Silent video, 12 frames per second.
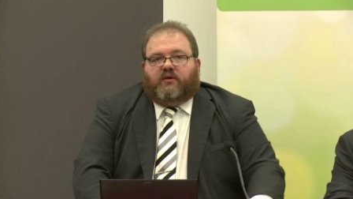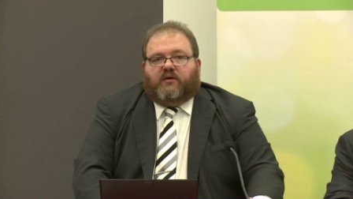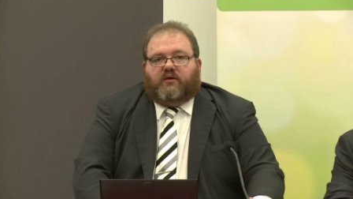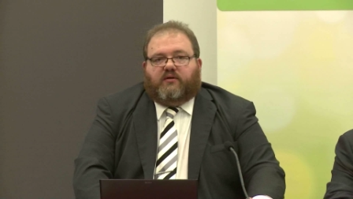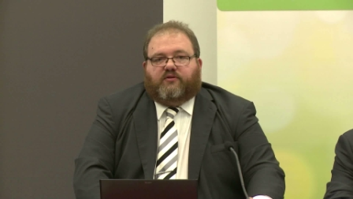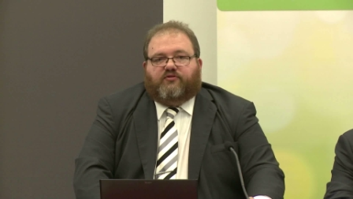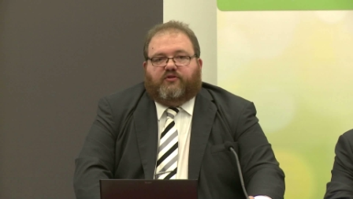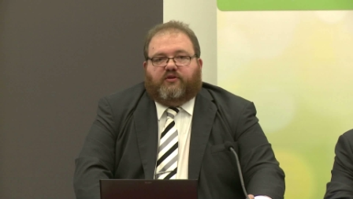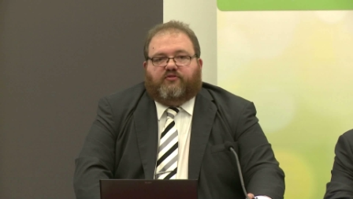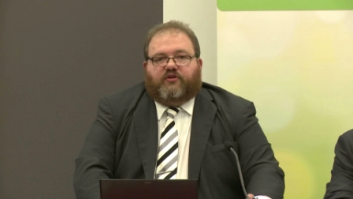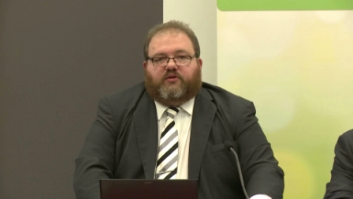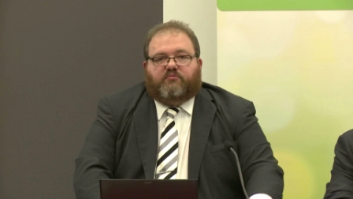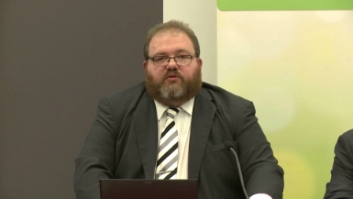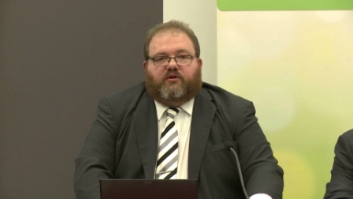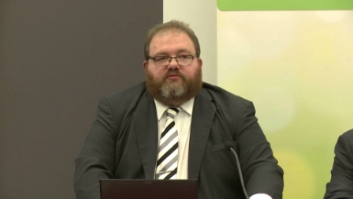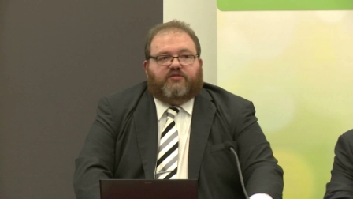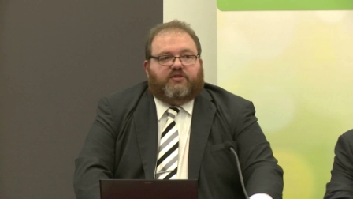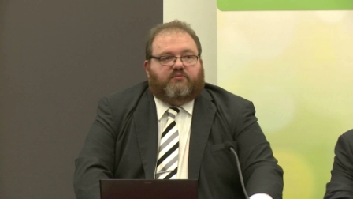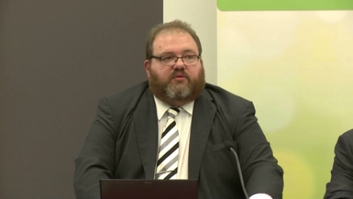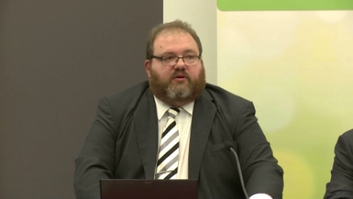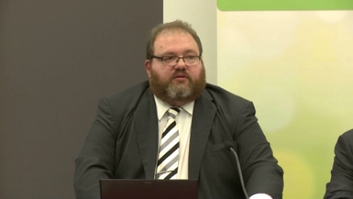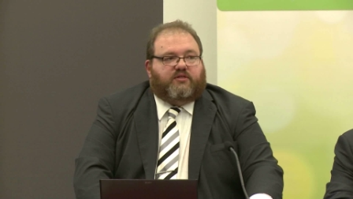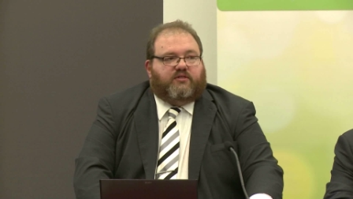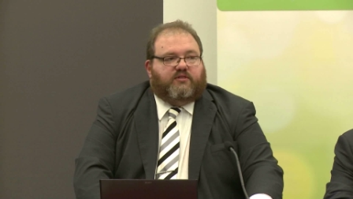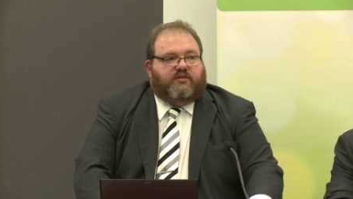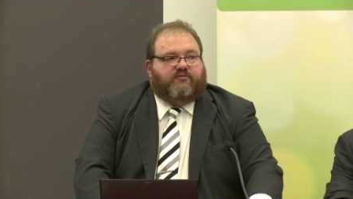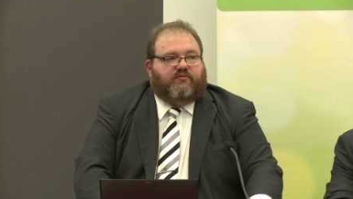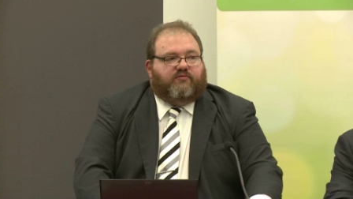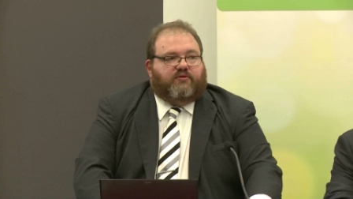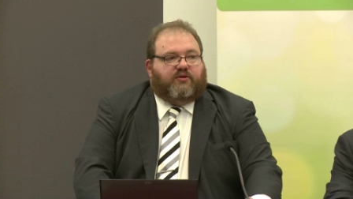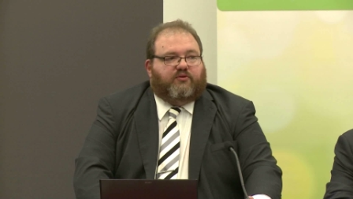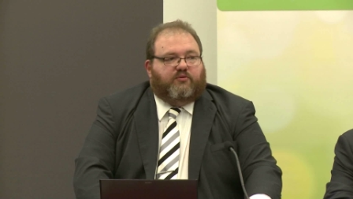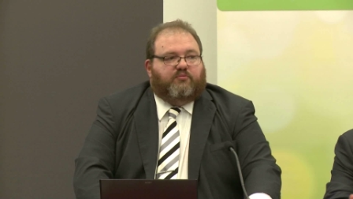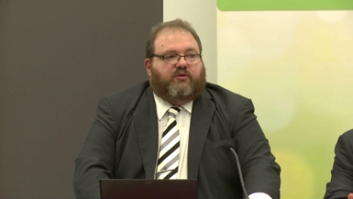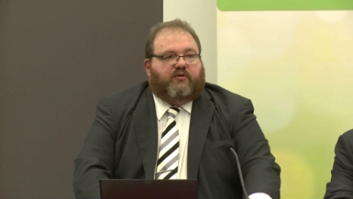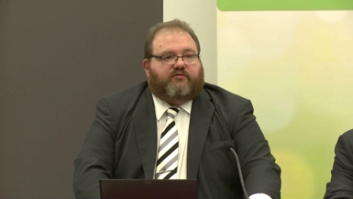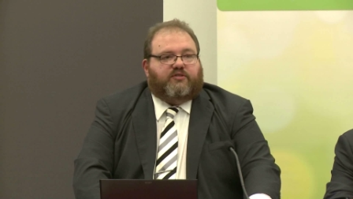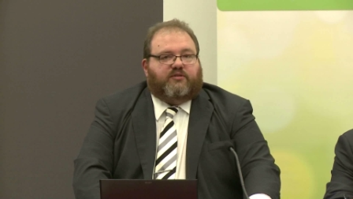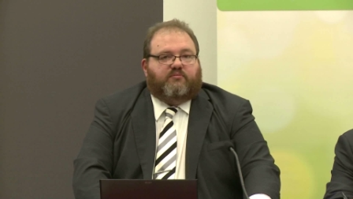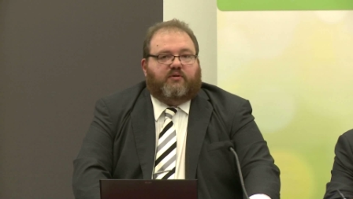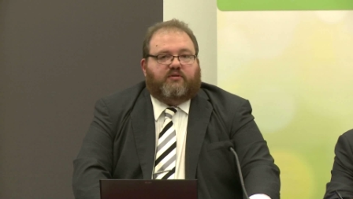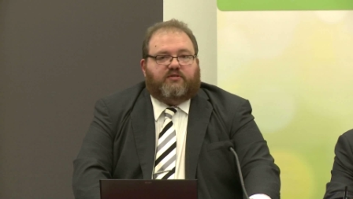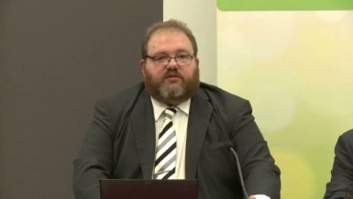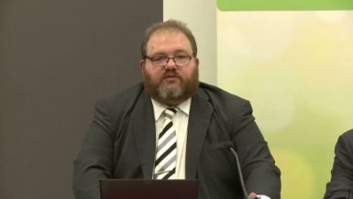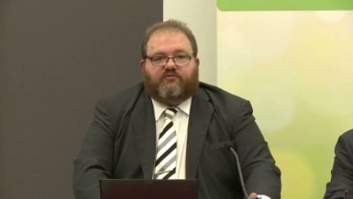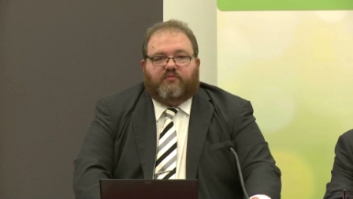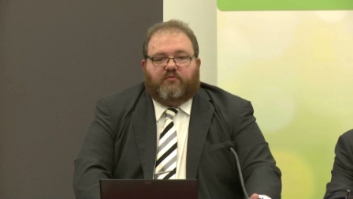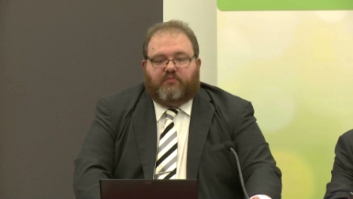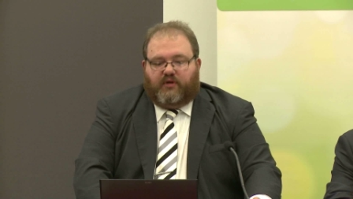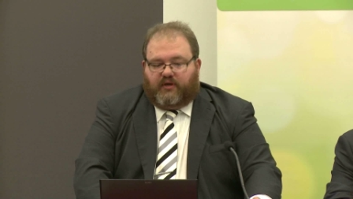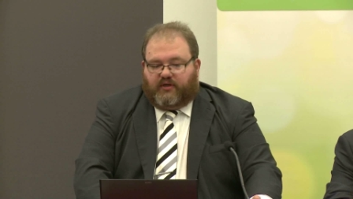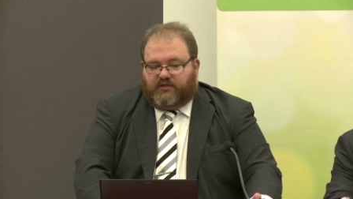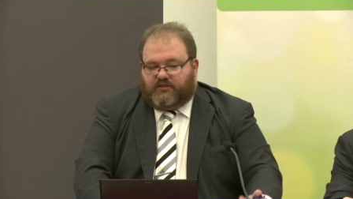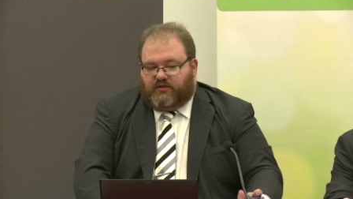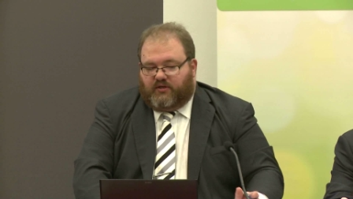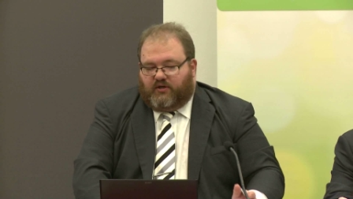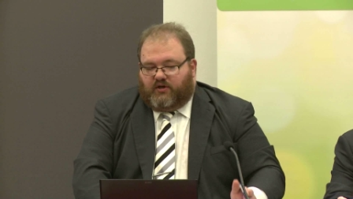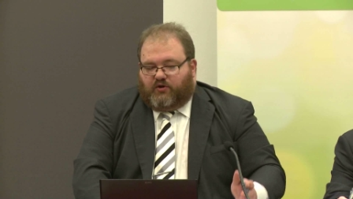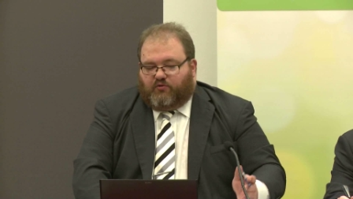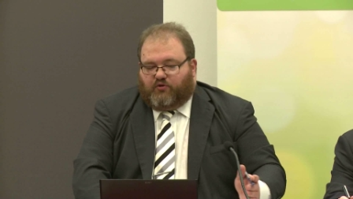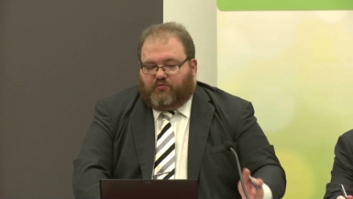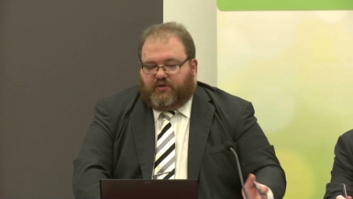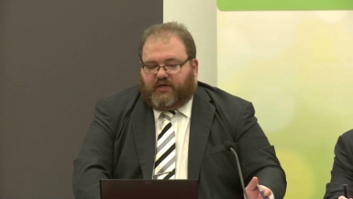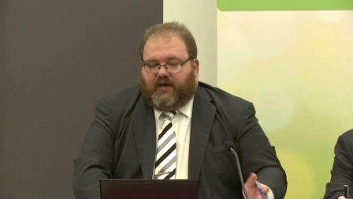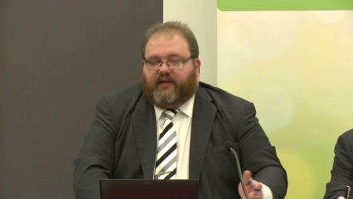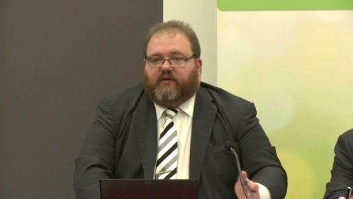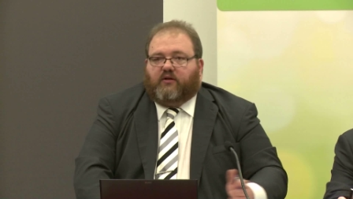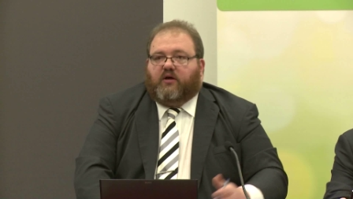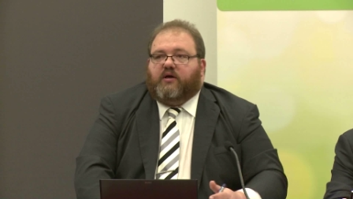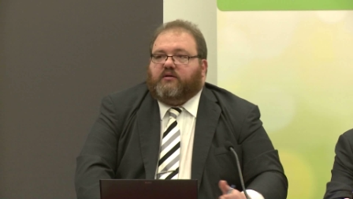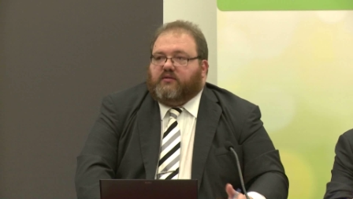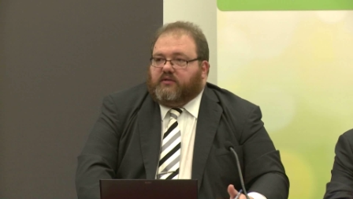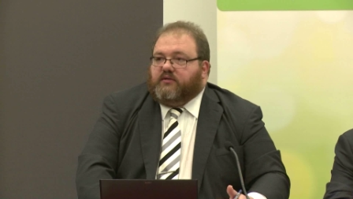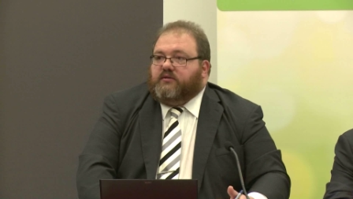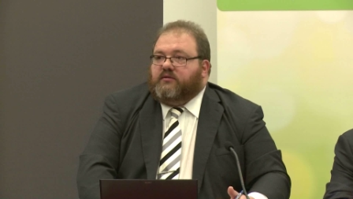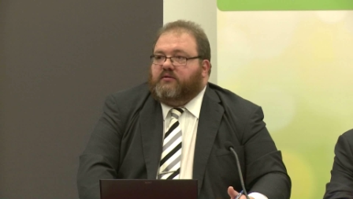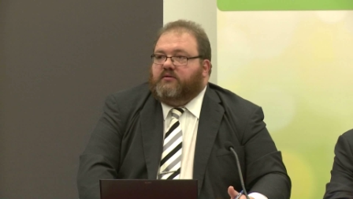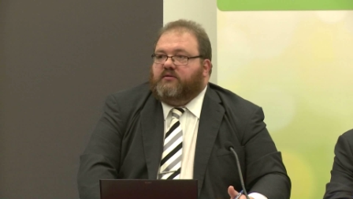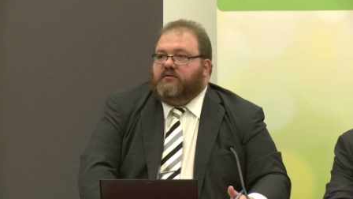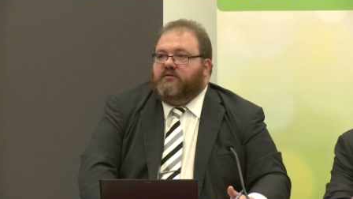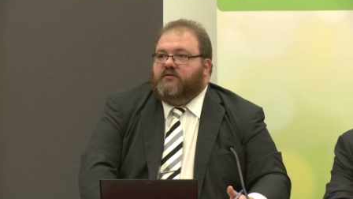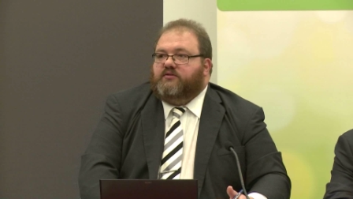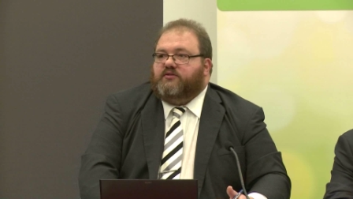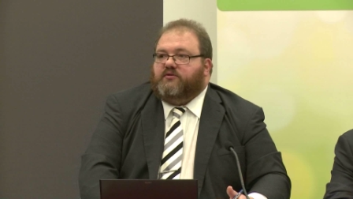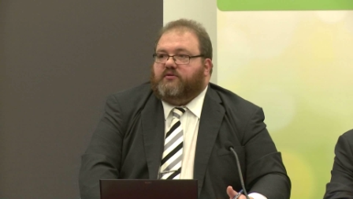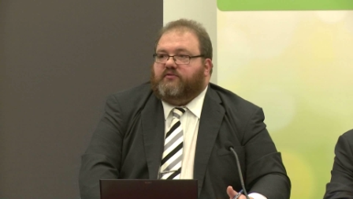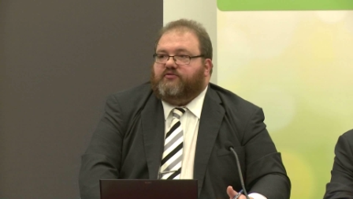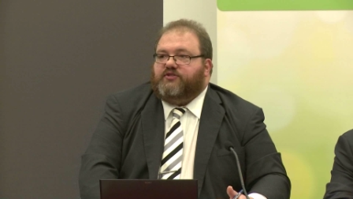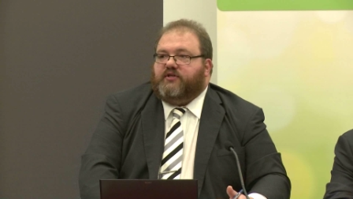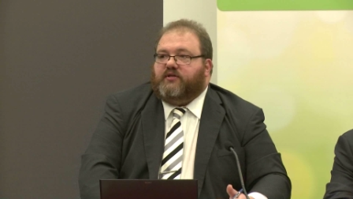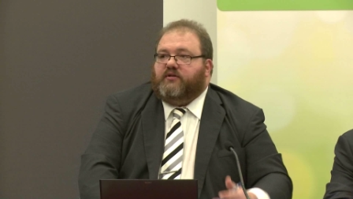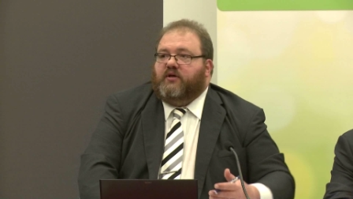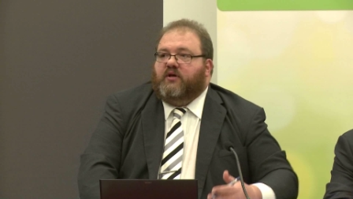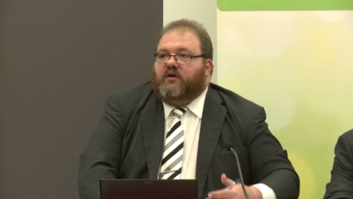That's there. So your privacy policies, even very good privacy policies from the past, would be unlikely to have said,